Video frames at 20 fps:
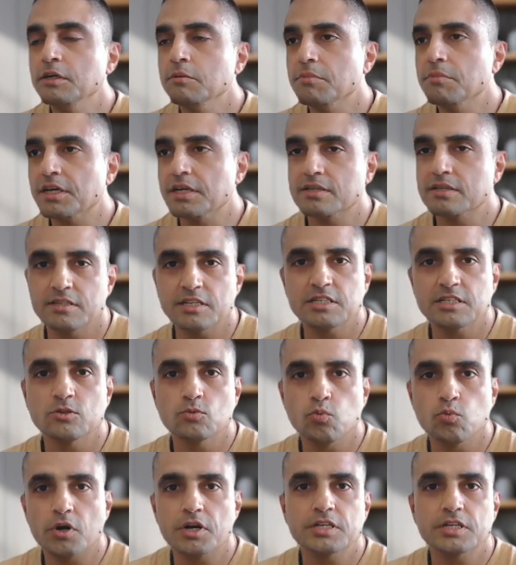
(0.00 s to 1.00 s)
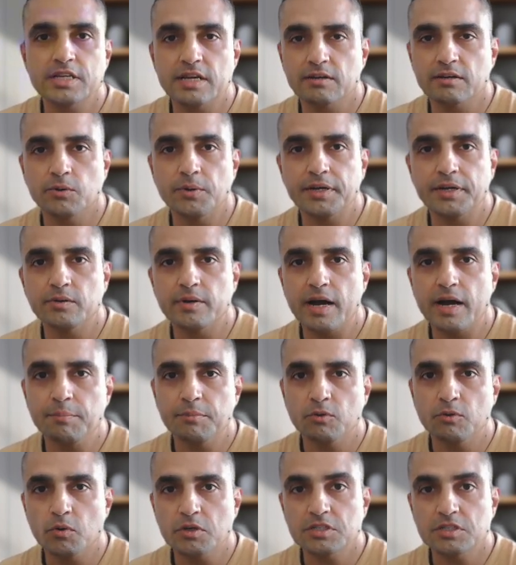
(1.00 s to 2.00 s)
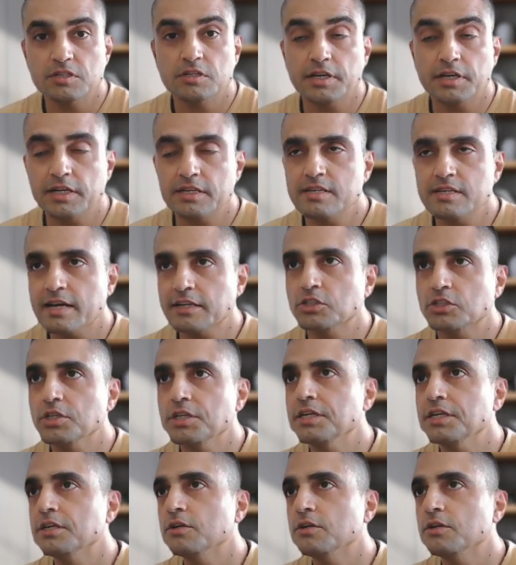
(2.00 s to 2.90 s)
because this is what is going to happen once the ticket is actually